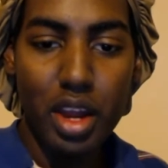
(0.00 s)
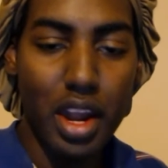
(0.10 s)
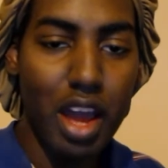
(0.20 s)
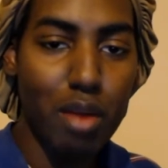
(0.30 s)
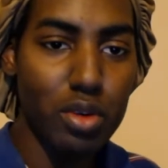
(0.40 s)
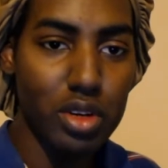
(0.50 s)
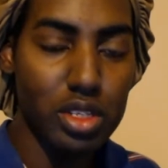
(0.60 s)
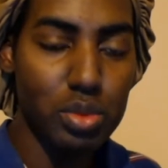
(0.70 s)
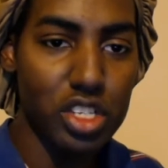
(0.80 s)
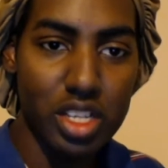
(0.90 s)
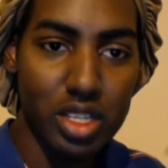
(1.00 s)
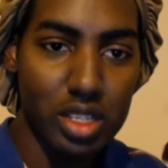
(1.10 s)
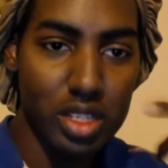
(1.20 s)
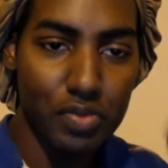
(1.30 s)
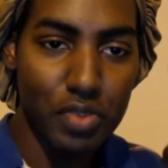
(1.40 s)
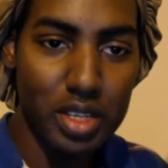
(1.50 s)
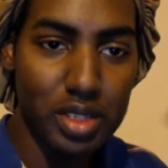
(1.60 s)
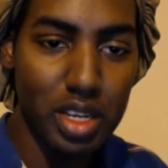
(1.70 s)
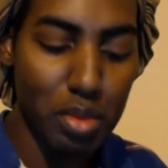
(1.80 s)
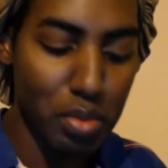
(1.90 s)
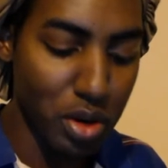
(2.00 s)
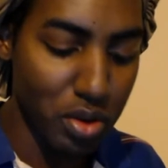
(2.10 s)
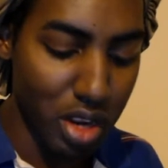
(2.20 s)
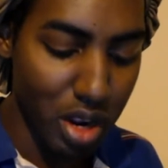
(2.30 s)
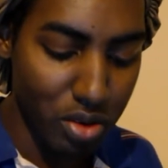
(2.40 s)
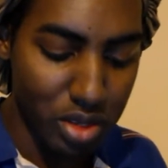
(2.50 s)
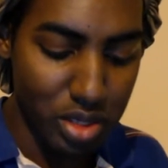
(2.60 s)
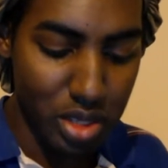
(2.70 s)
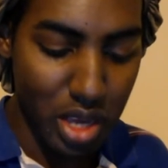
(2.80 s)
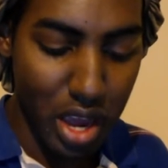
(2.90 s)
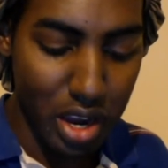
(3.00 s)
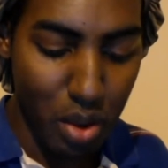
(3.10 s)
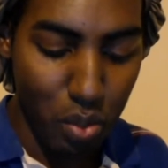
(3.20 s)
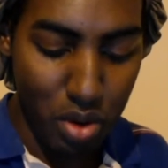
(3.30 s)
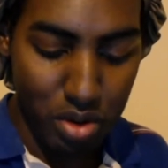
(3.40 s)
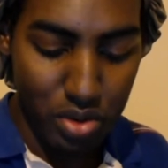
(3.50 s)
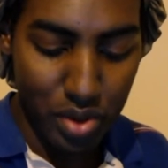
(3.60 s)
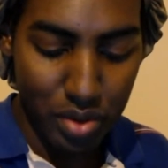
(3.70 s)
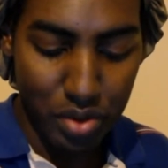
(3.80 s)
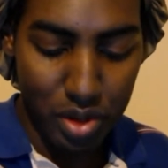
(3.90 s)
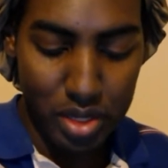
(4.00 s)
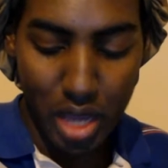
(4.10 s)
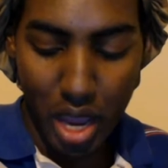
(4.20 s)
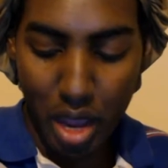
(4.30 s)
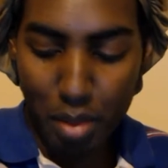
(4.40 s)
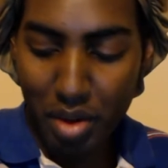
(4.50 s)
Now I'm going to switch it into the face steaming mode, and y'all going to see how that works for the first time.